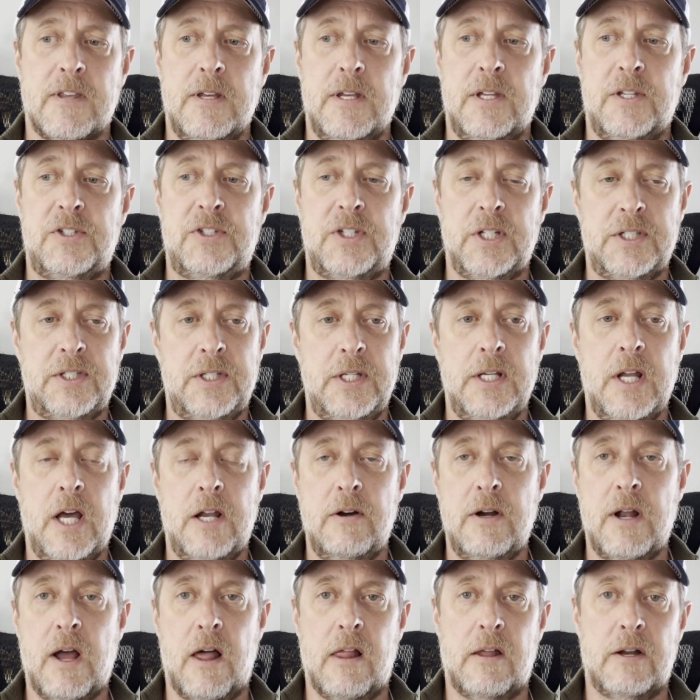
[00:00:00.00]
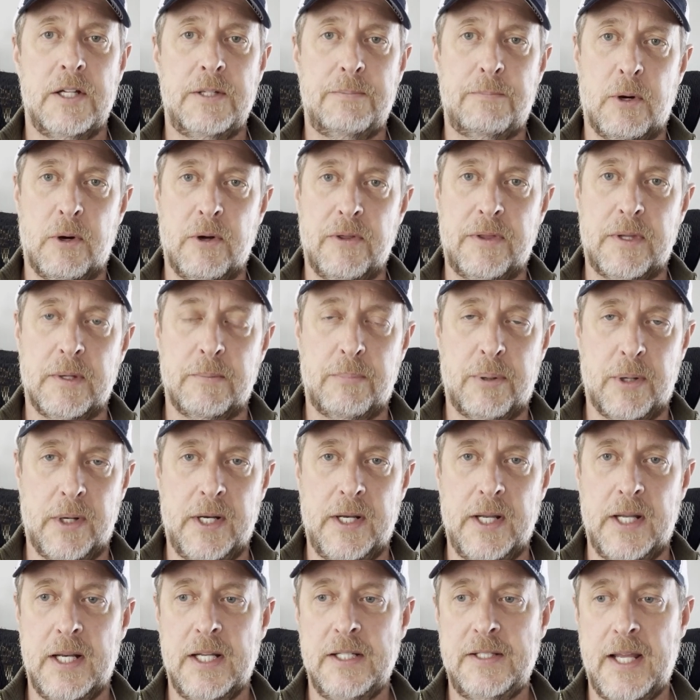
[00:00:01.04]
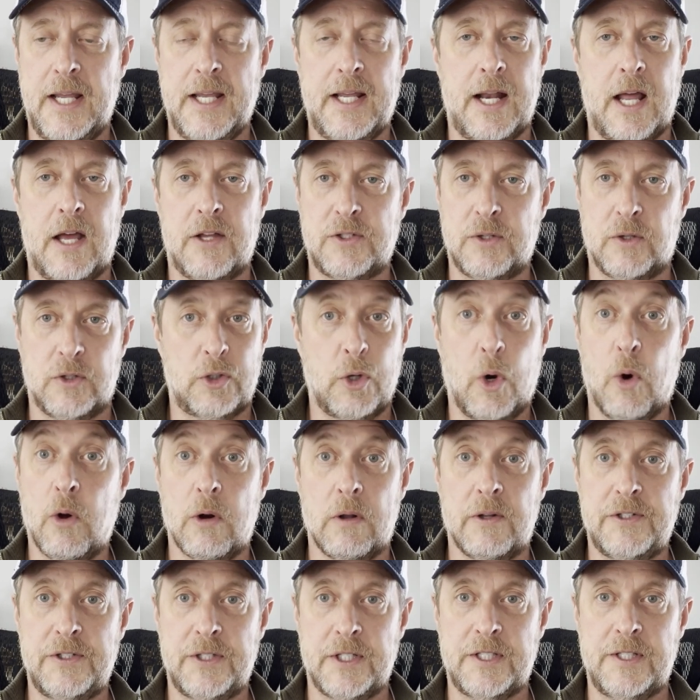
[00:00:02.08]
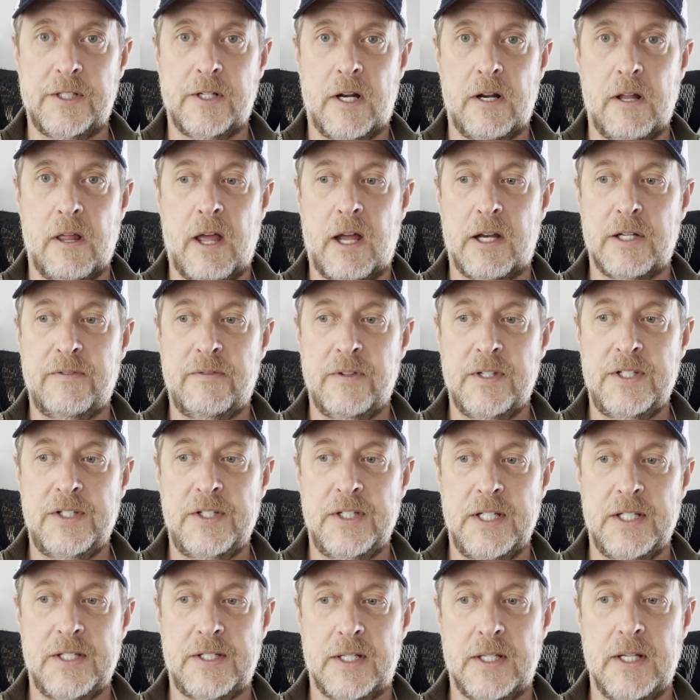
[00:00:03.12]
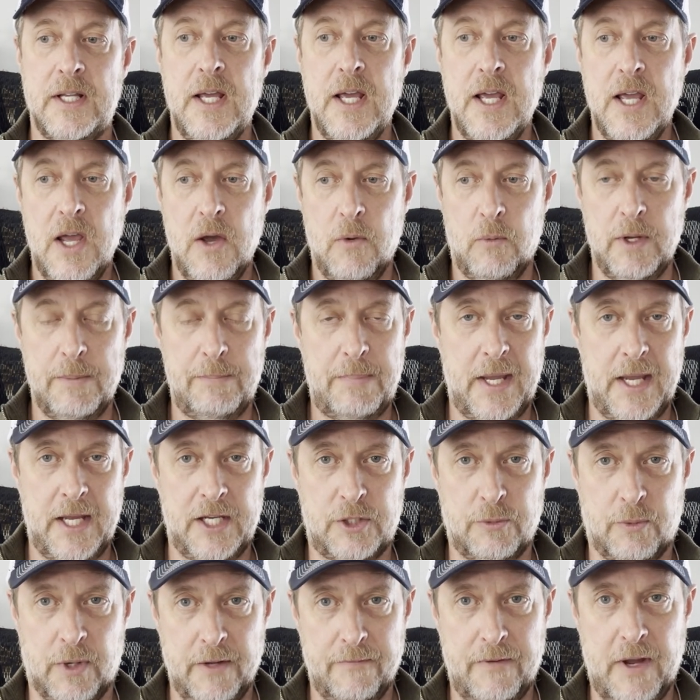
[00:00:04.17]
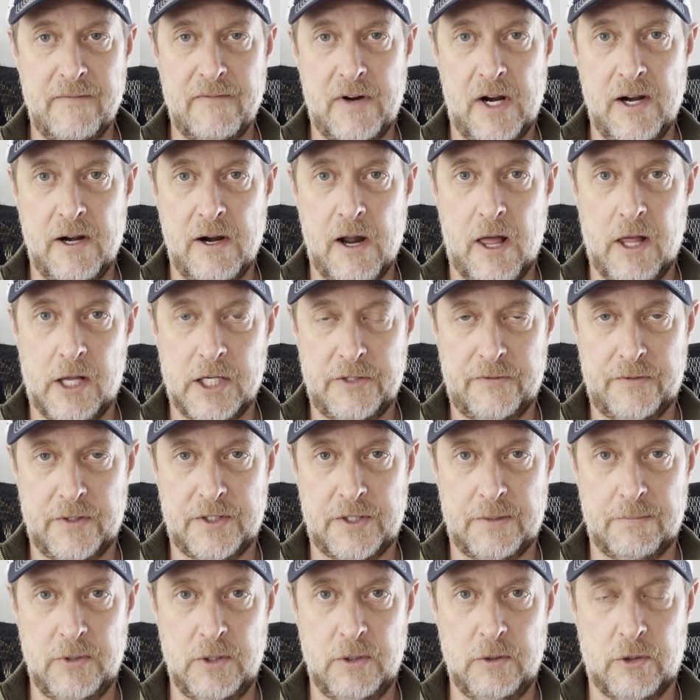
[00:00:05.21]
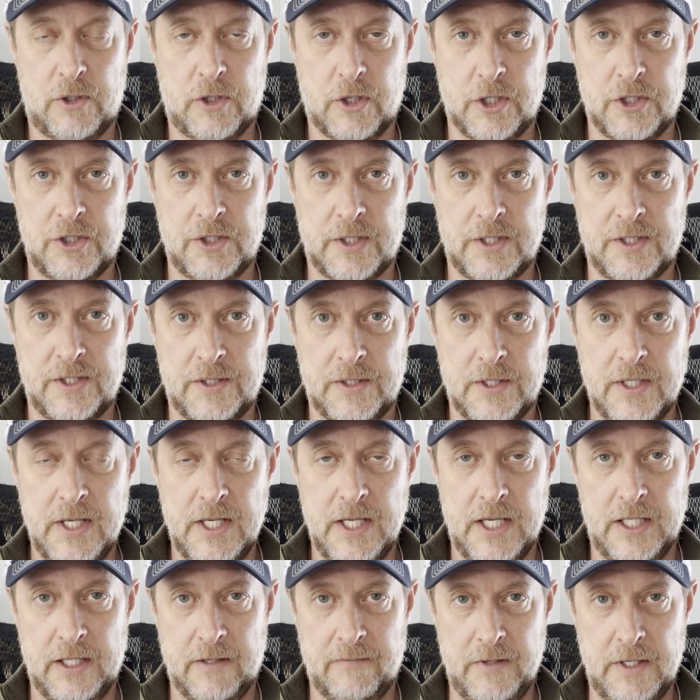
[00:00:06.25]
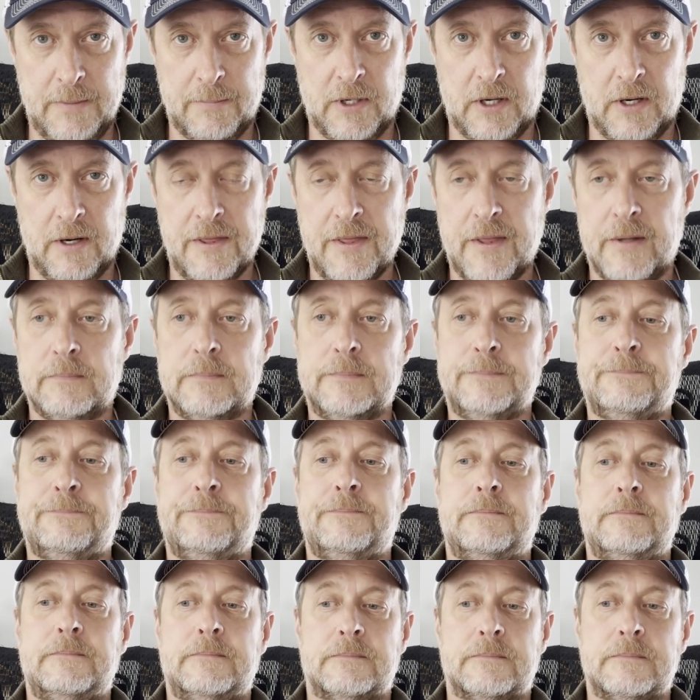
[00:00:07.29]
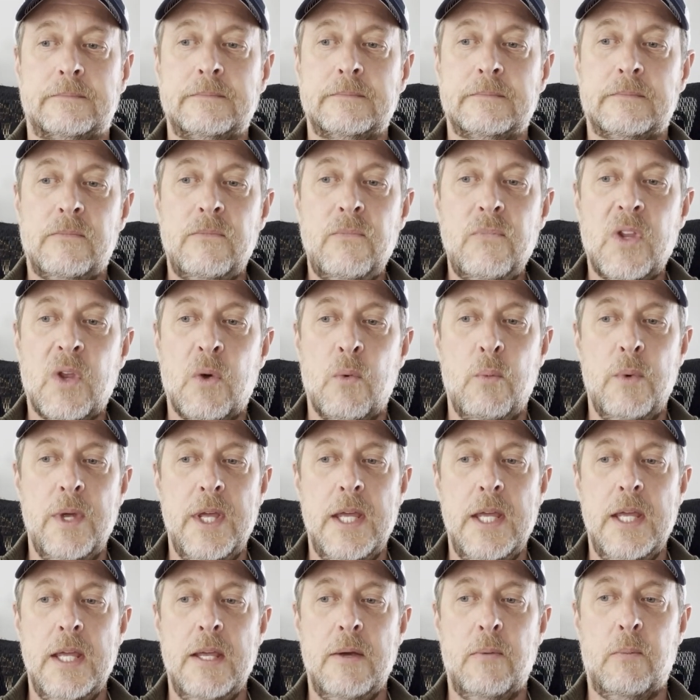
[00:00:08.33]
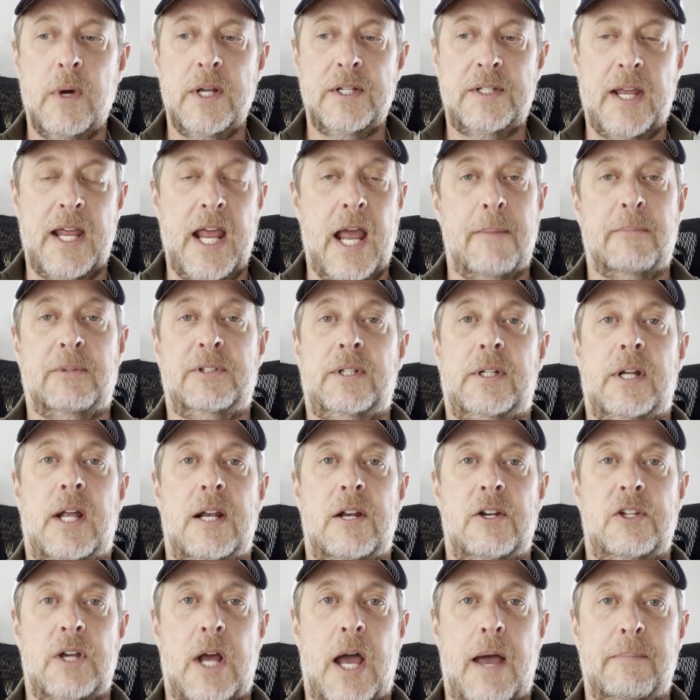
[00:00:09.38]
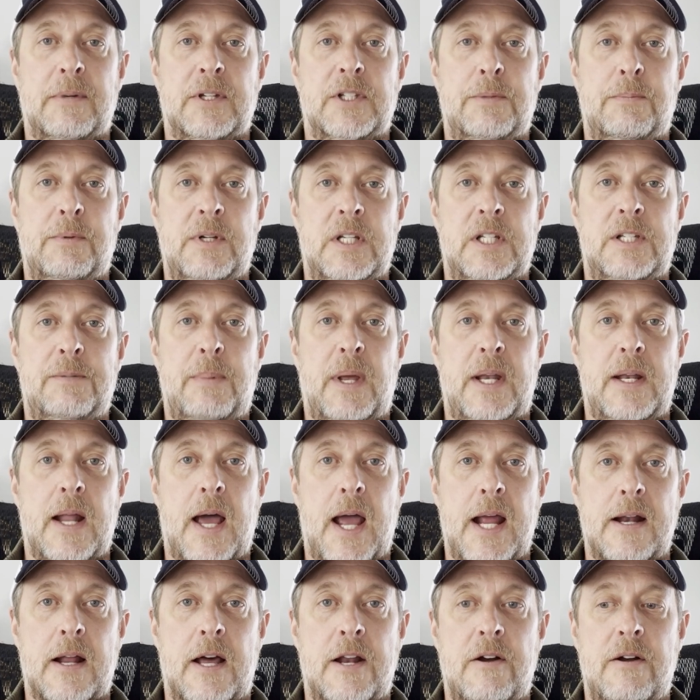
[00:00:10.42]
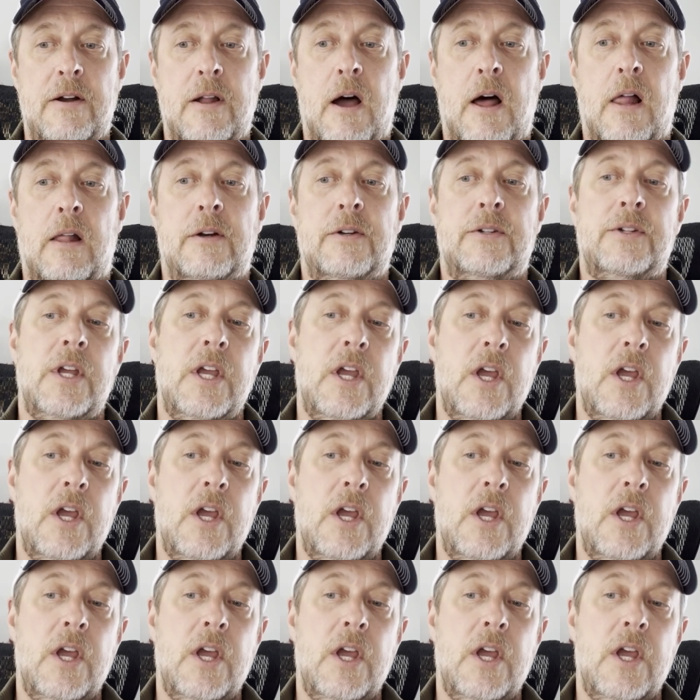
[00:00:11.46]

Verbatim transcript: $1,600 both to put it in and take it out, so total $1,600 for the season. We paid $2,500 for some new cushions in the V-berth. We went to Hamilton on a shopping spree and spent $900.